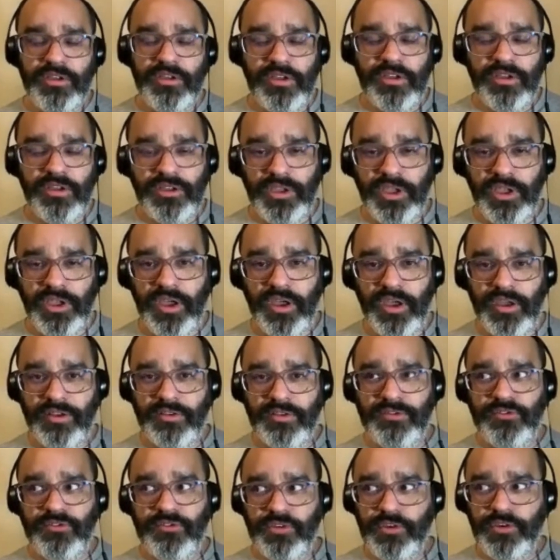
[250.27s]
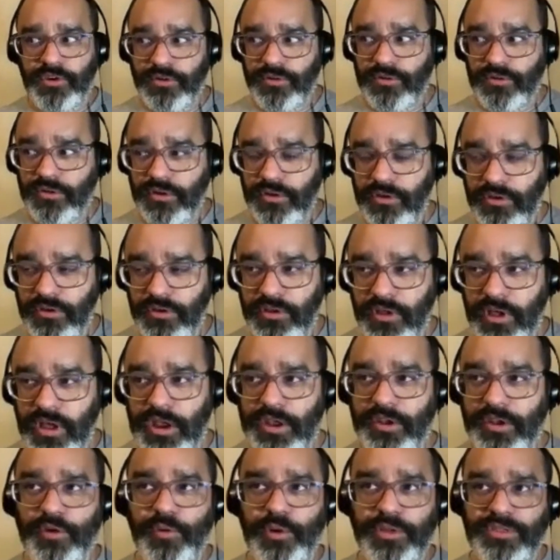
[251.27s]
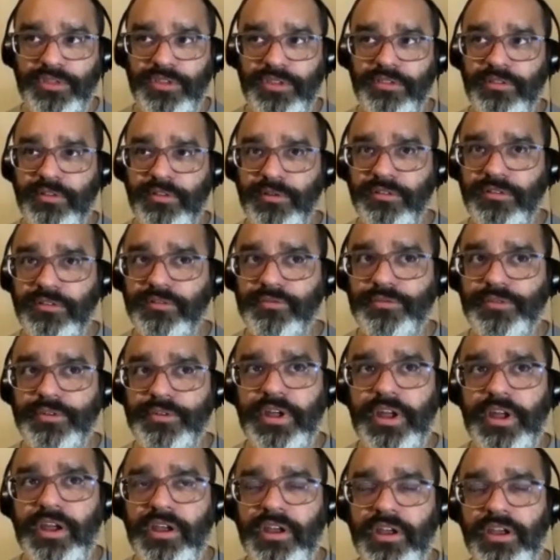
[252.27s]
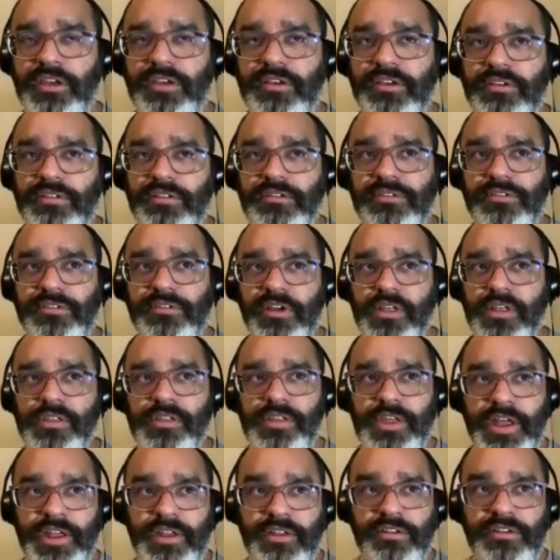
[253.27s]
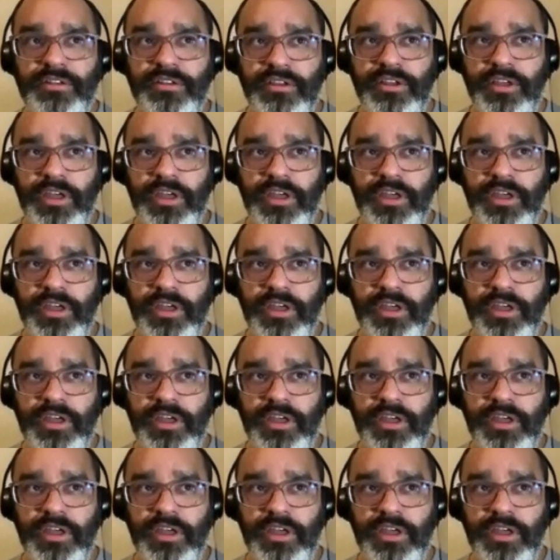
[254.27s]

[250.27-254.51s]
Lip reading: Yeah, it's true. I don't know what the solution for that is other than